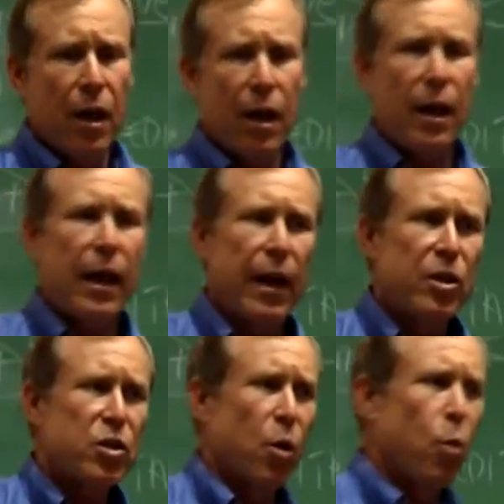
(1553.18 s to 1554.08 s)

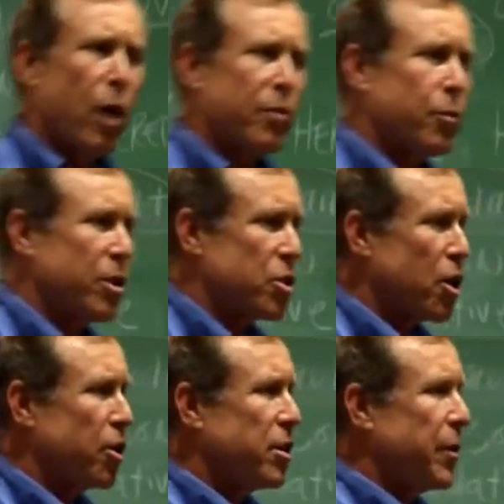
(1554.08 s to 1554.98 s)
And so what
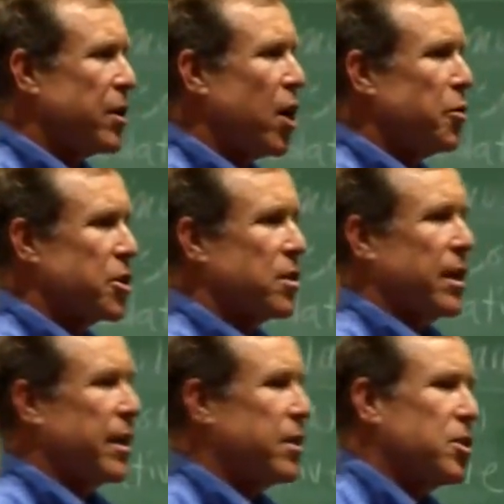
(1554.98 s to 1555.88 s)
started to be noticed
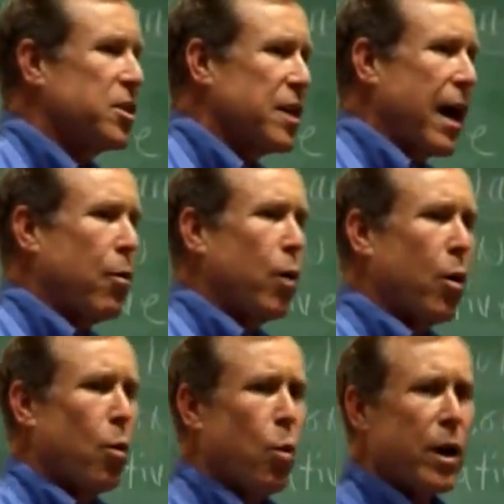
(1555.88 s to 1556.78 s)
then is that,
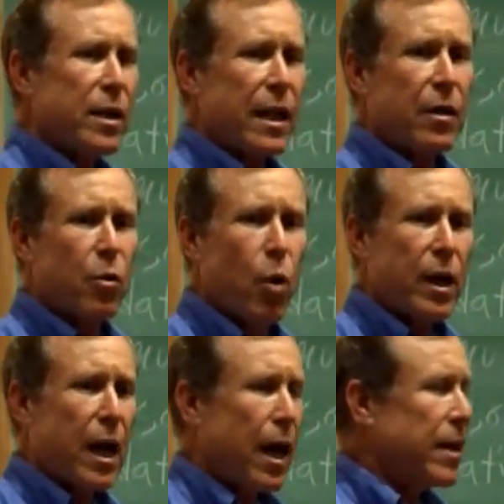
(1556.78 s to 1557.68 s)
well,
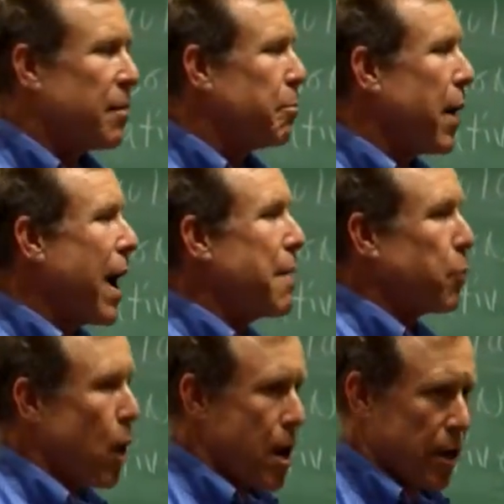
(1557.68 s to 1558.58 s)
what kind of
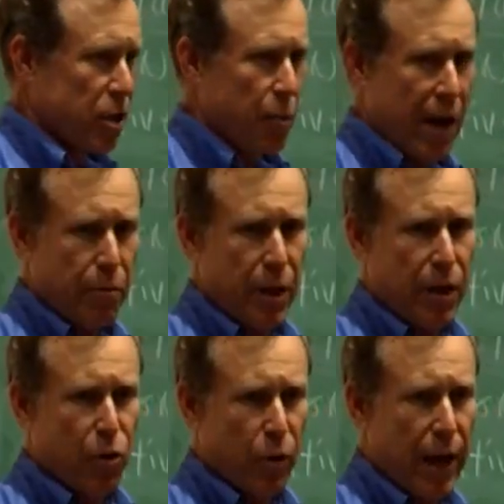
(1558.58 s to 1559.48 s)
byproducts might
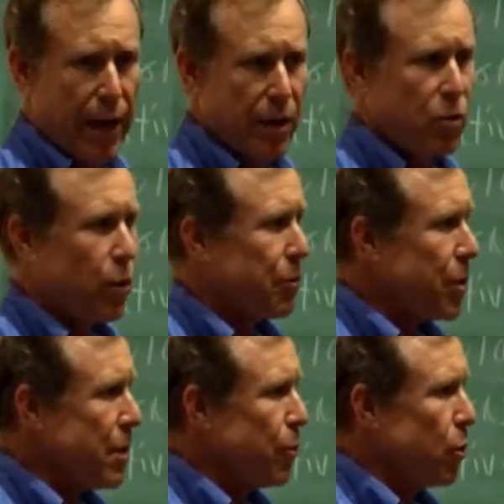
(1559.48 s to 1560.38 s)
be created when
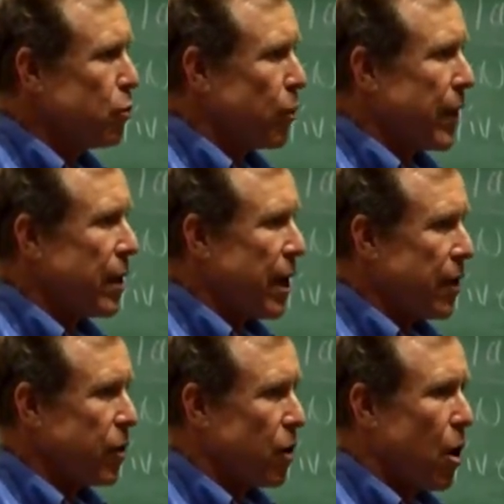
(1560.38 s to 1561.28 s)
people drink
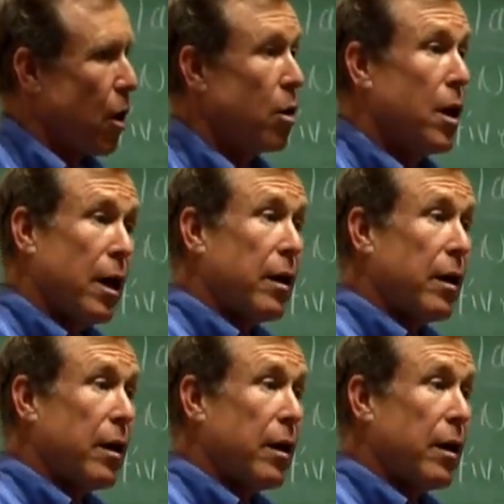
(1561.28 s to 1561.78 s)
ethanol